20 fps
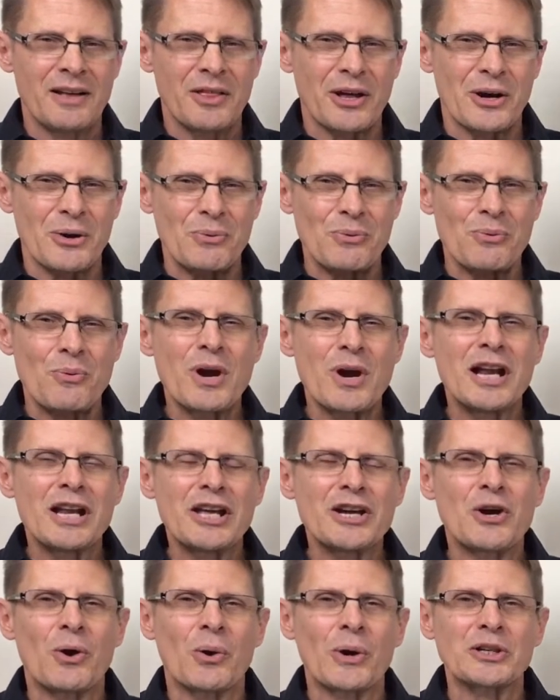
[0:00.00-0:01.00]
that are
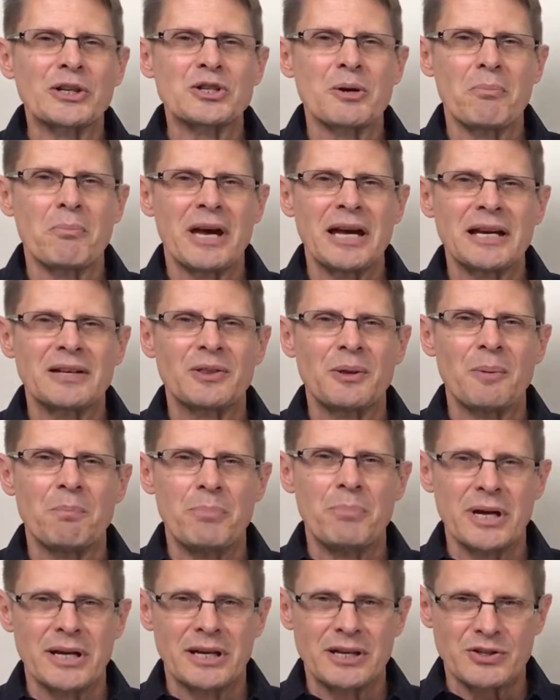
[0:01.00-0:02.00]
really going to make the
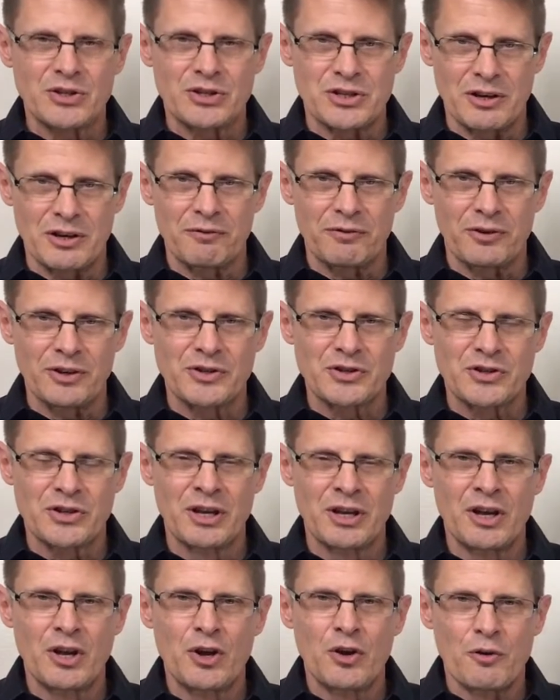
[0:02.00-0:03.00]
biggest
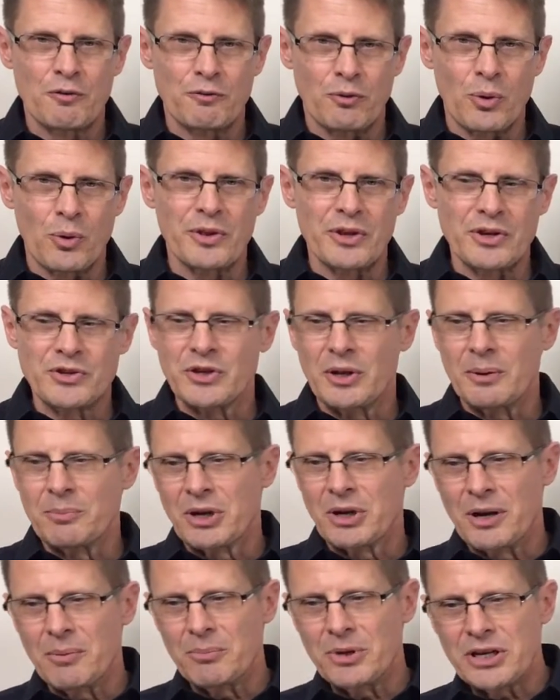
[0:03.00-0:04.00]
difference for this
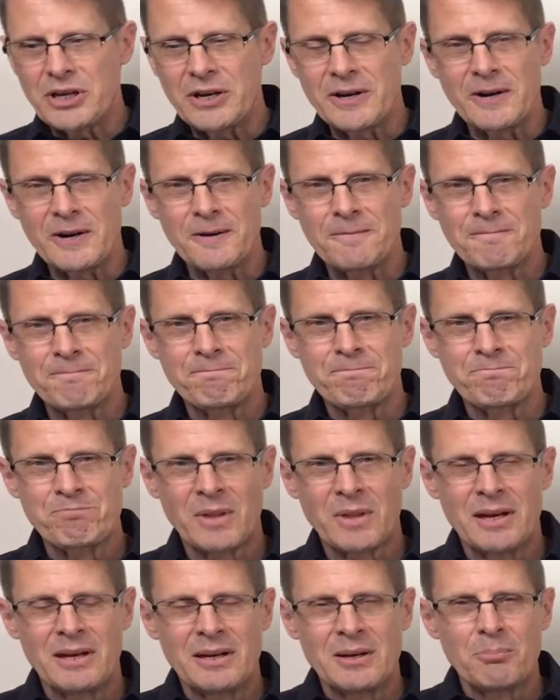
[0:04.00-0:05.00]
upcoming year.
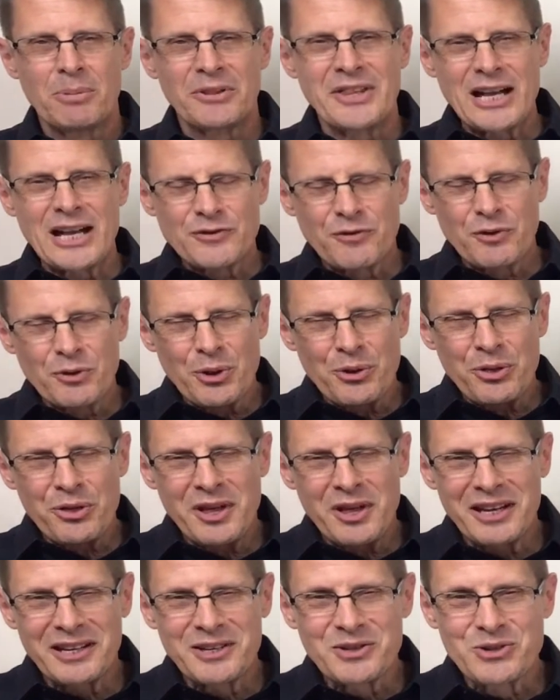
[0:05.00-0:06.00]
But that's for the
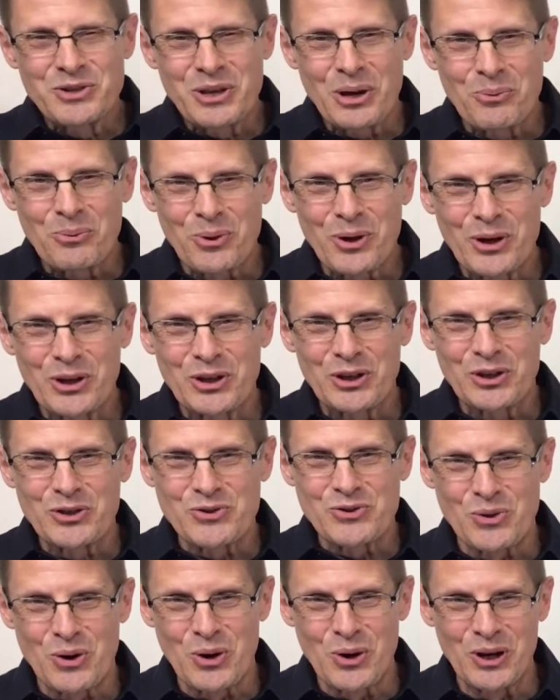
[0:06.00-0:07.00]
things that we're in
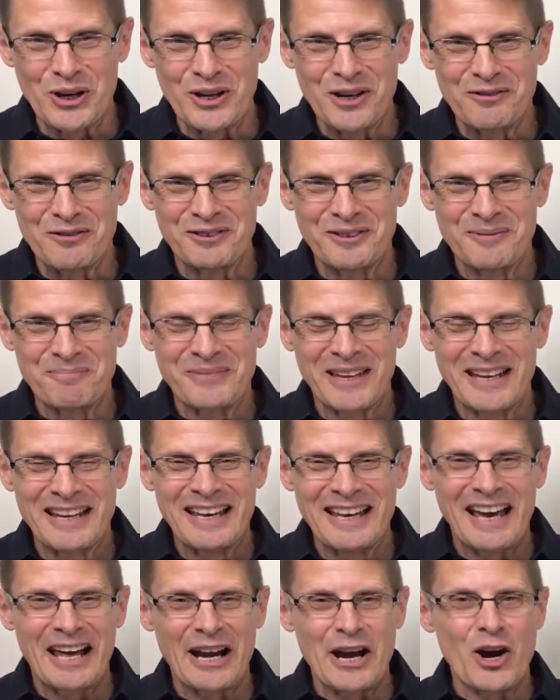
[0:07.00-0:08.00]
control of.
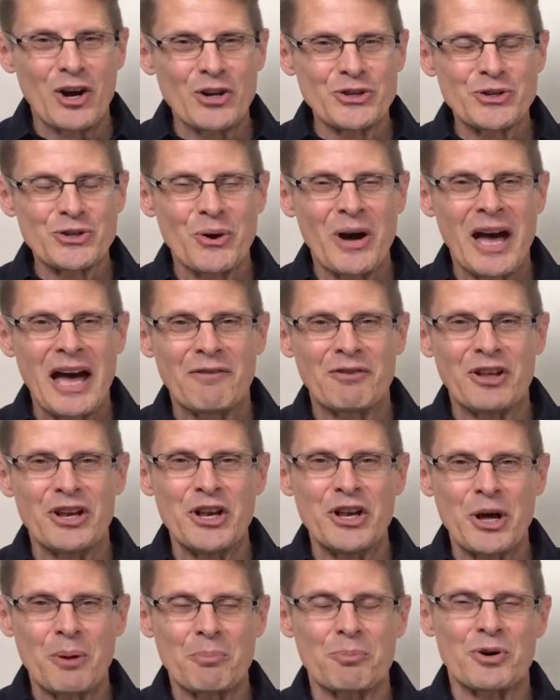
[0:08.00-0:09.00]
And I also have a
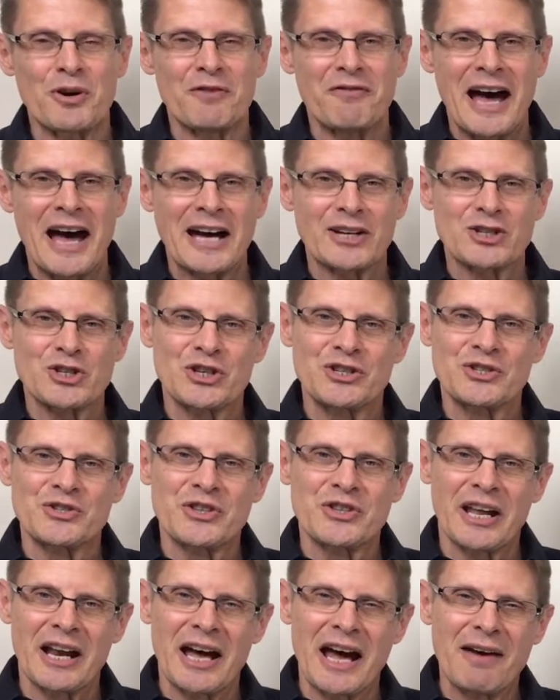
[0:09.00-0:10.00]
number of
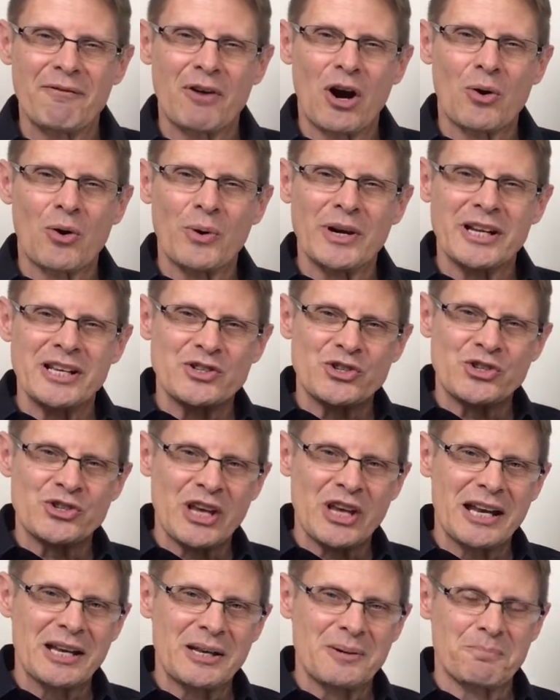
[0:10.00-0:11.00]
actions that I've already
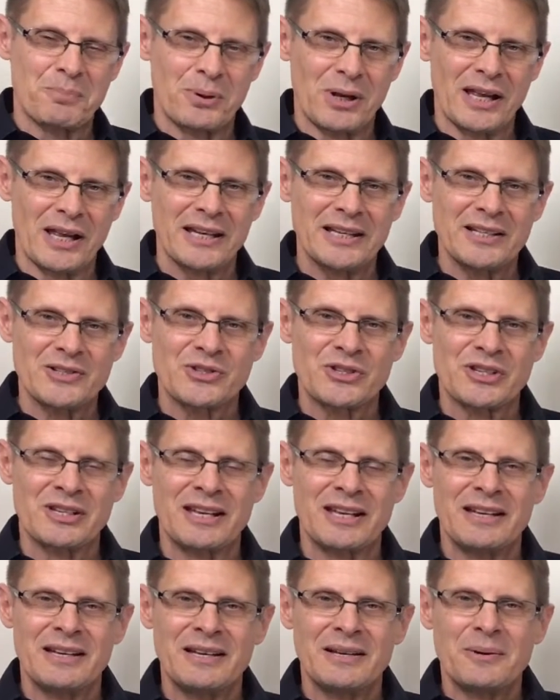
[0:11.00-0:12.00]
set in place,
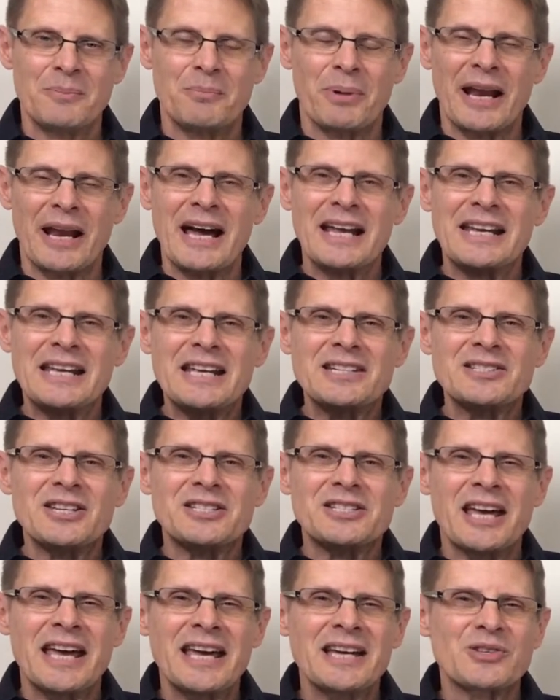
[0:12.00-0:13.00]
but I need
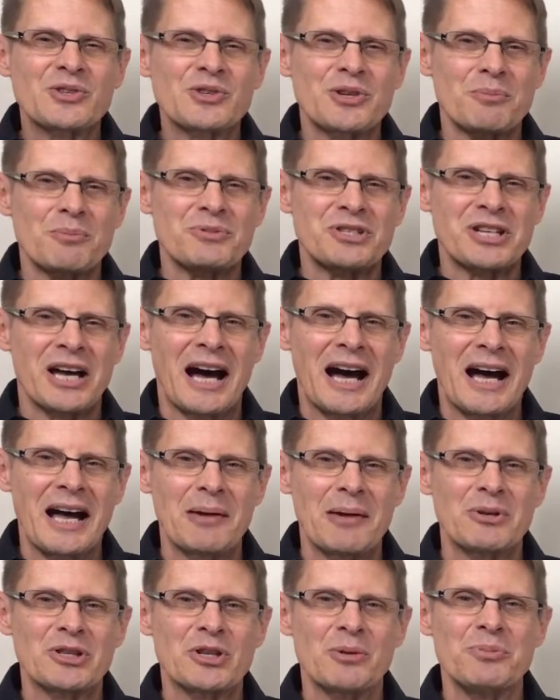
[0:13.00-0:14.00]
to take some
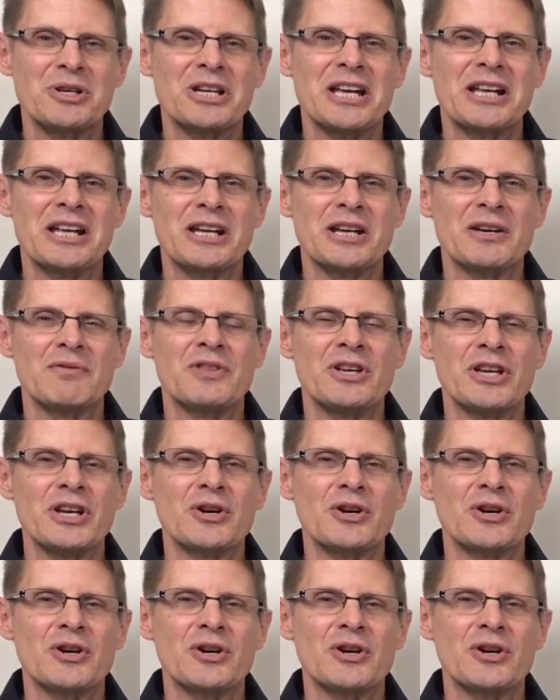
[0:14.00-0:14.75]
time at the beginning of the